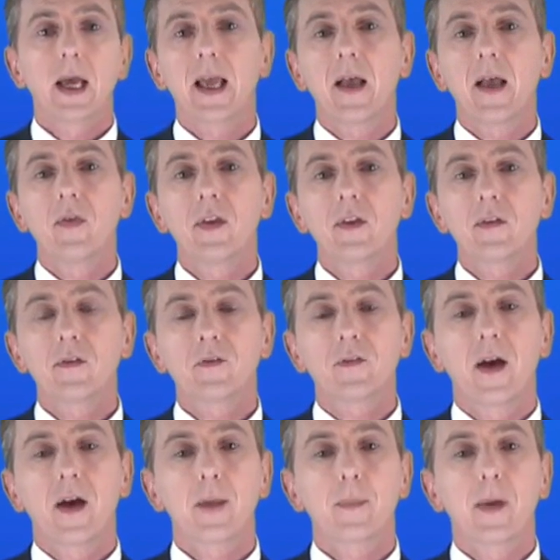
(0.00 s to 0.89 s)
Again,
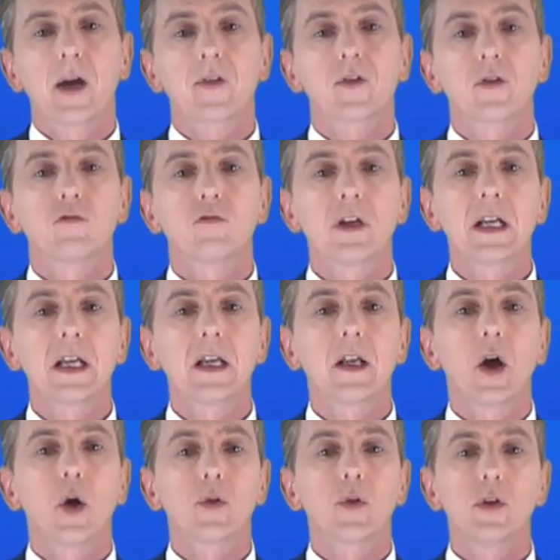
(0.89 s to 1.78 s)
this fiber has a
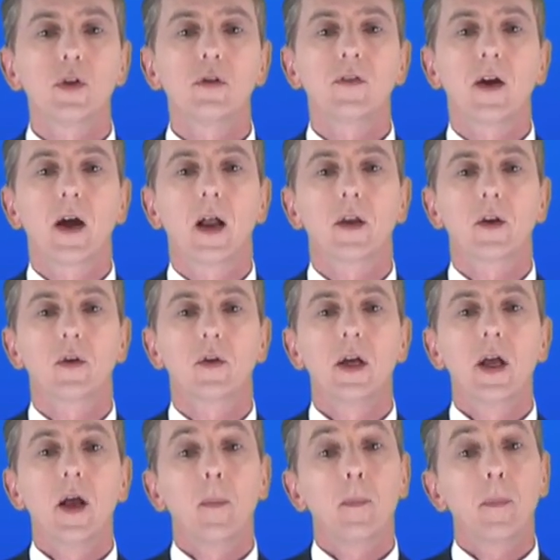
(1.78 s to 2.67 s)
really low U
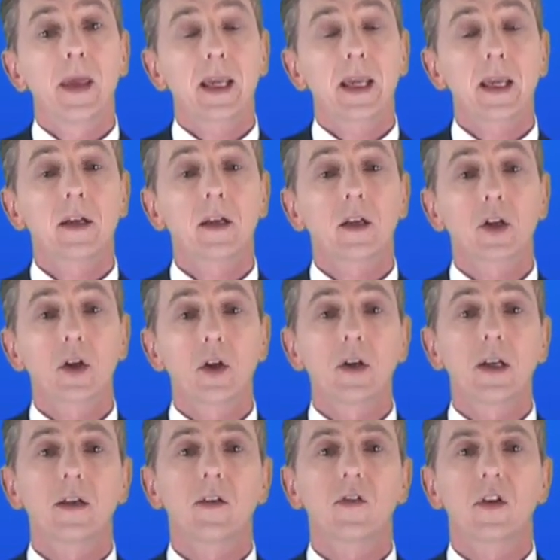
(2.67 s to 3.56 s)
value, making it a
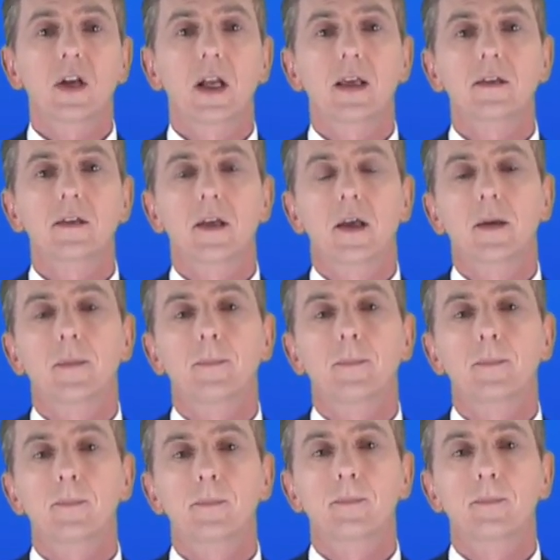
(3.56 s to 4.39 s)
good insulator.